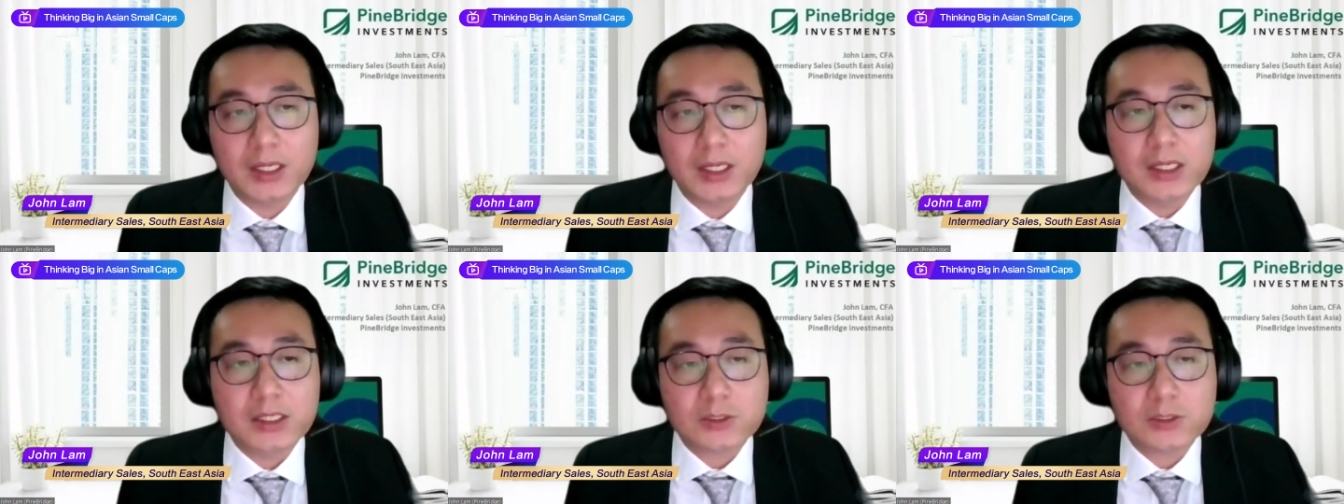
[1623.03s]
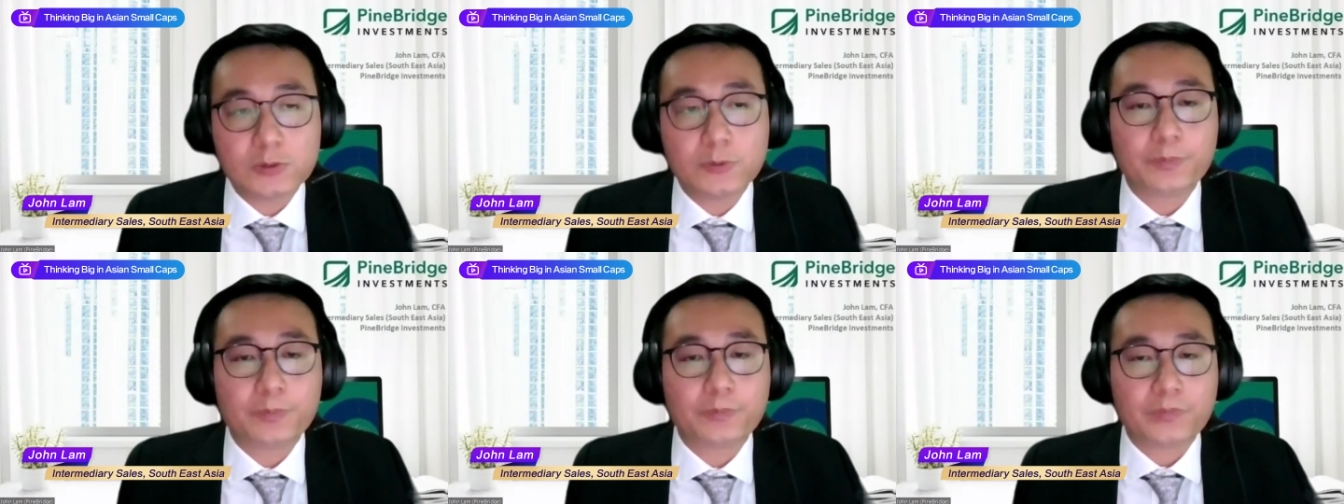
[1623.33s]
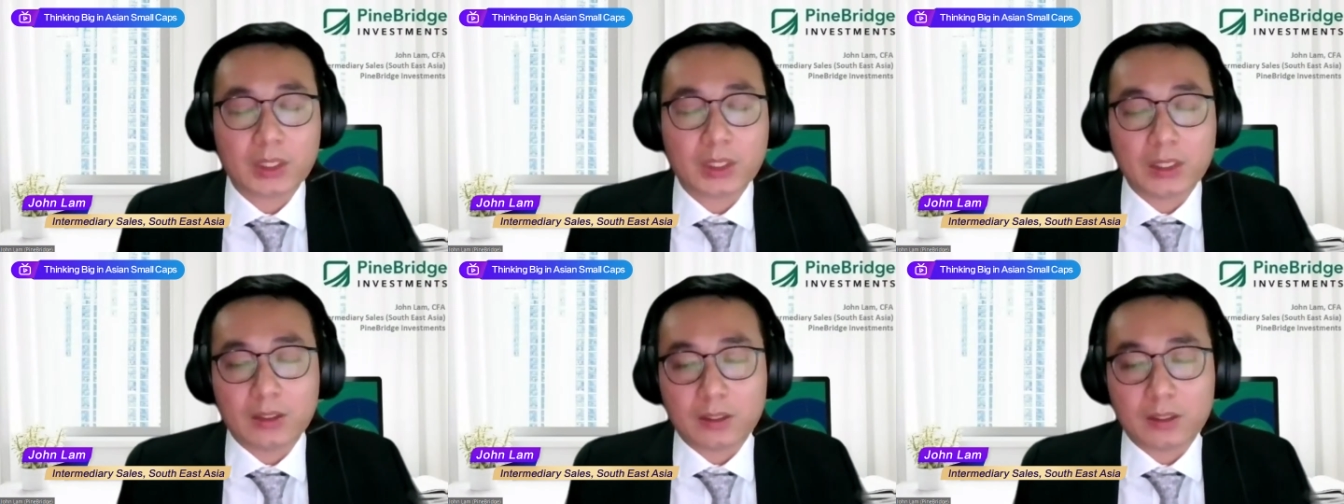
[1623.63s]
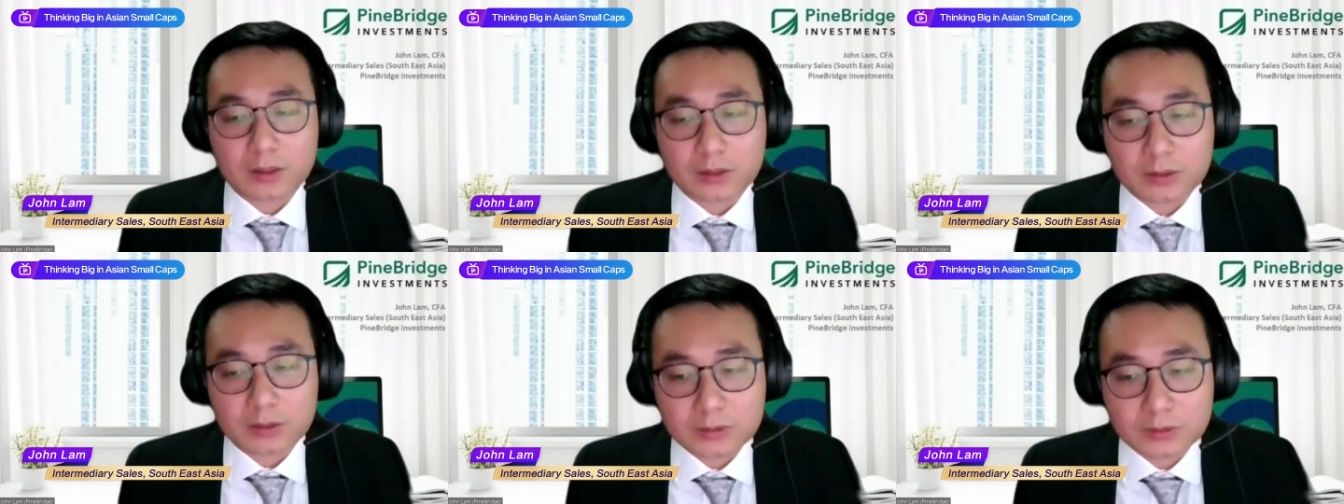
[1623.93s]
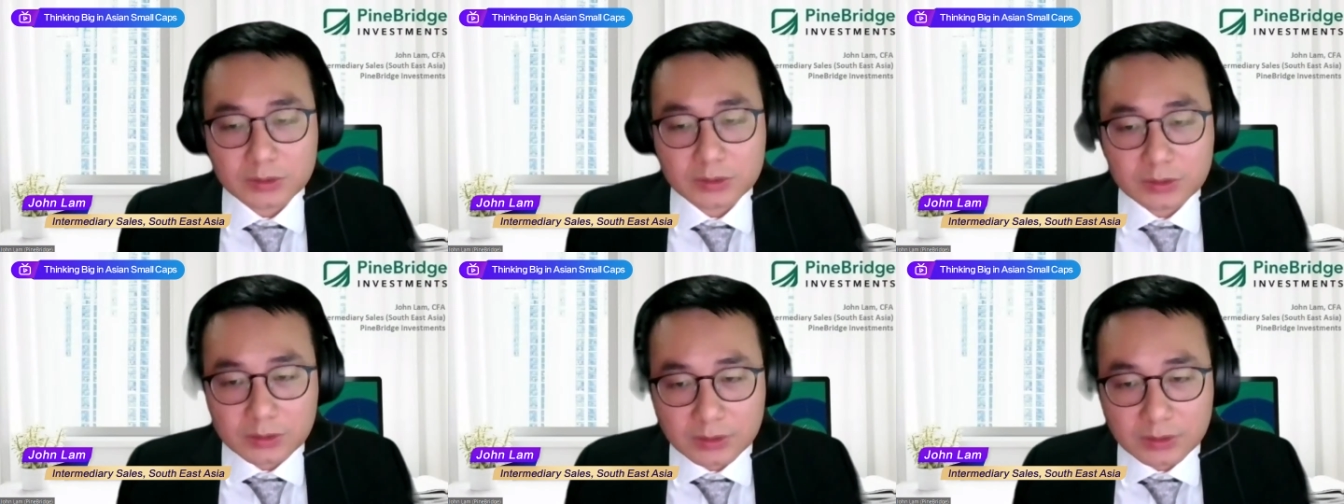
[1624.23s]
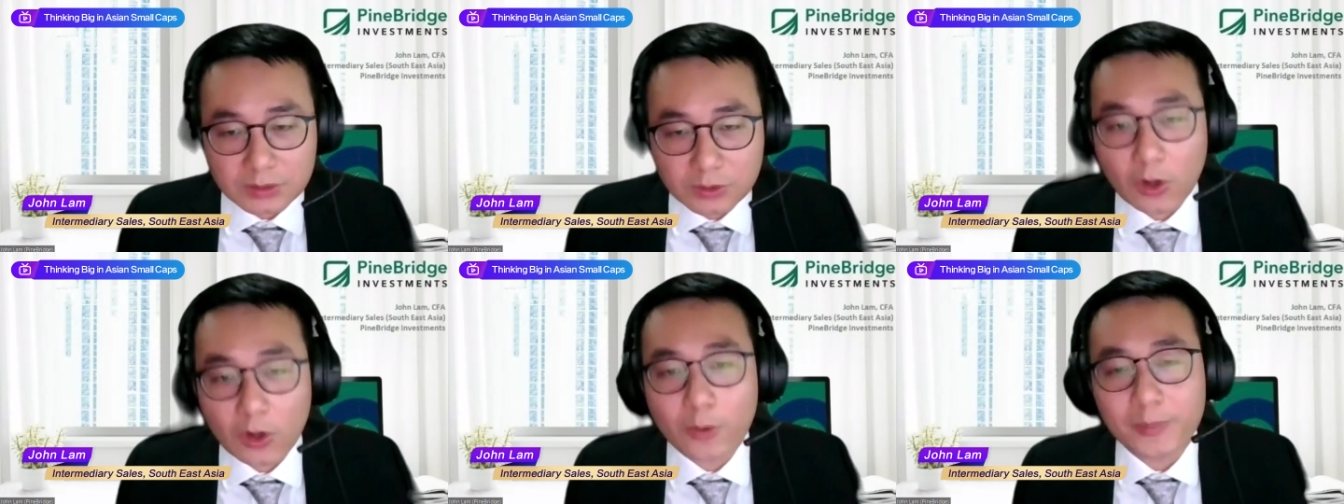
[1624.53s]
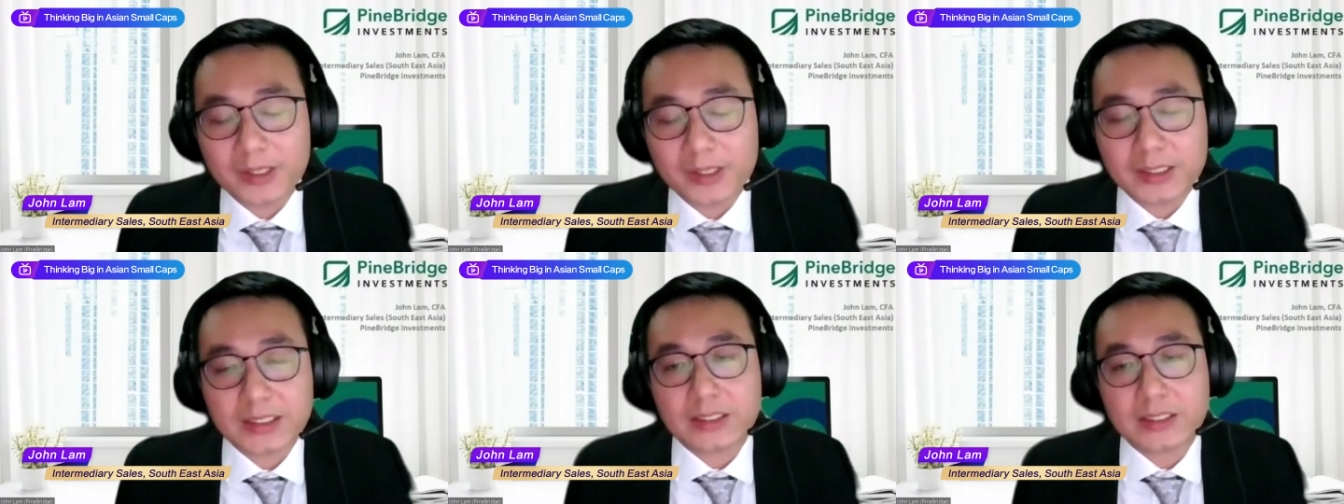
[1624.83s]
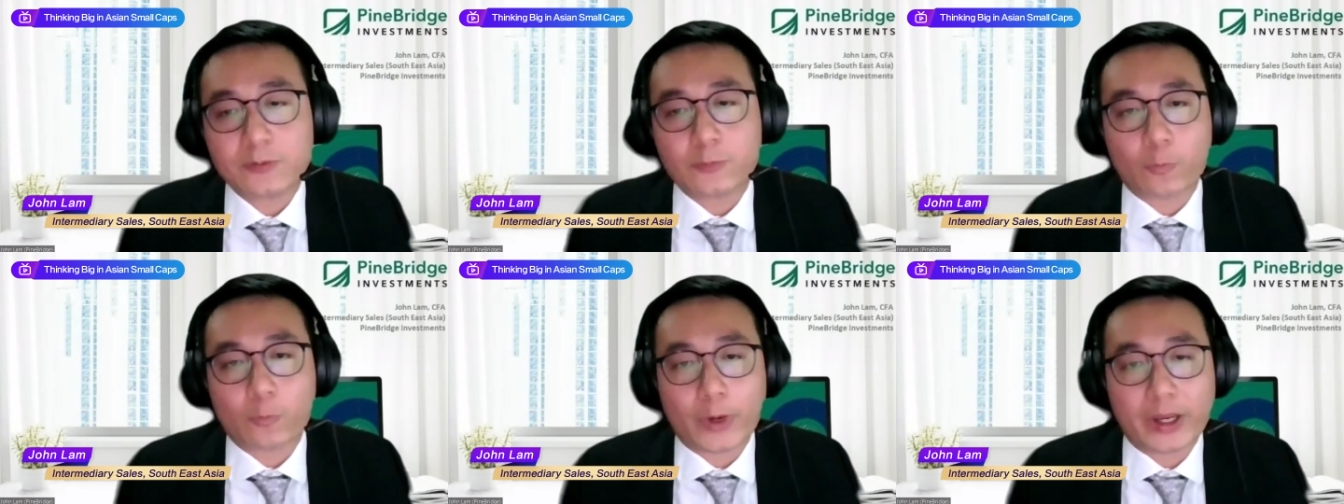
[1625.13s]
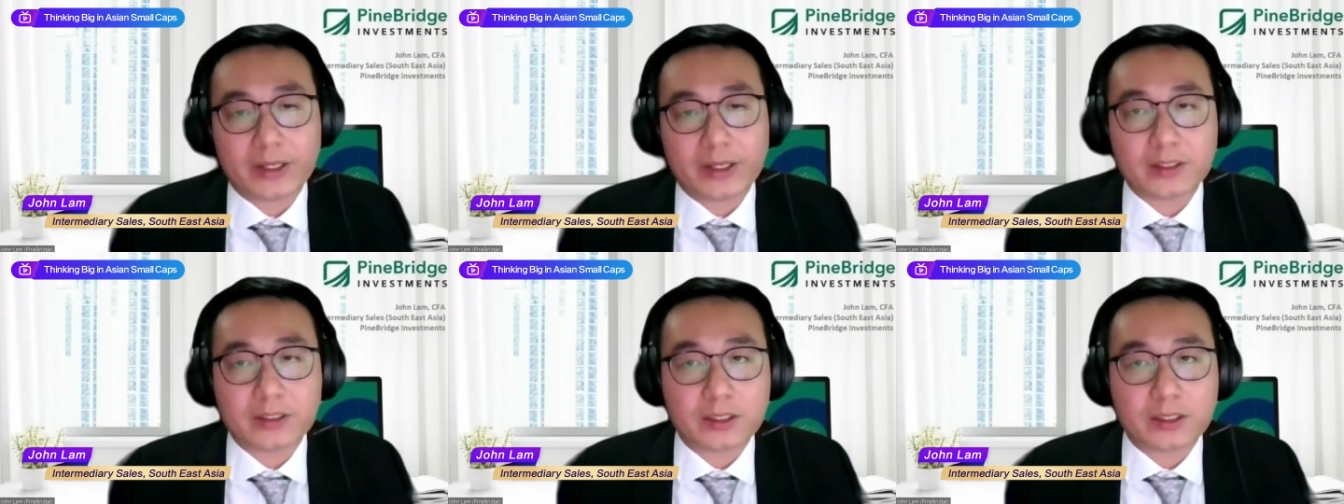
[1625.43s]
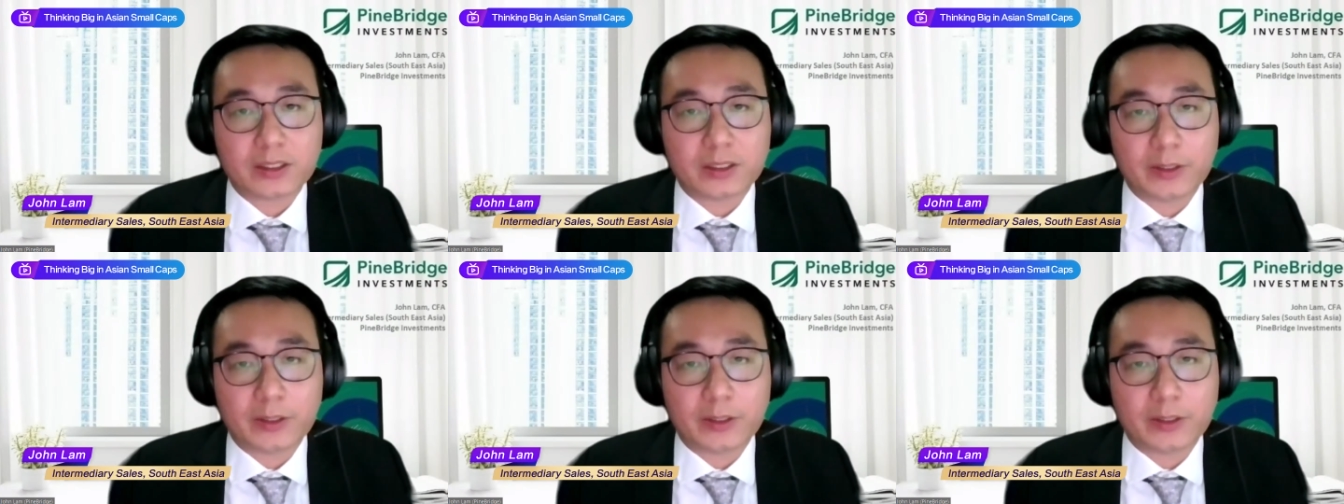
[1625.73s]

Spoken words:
So normally when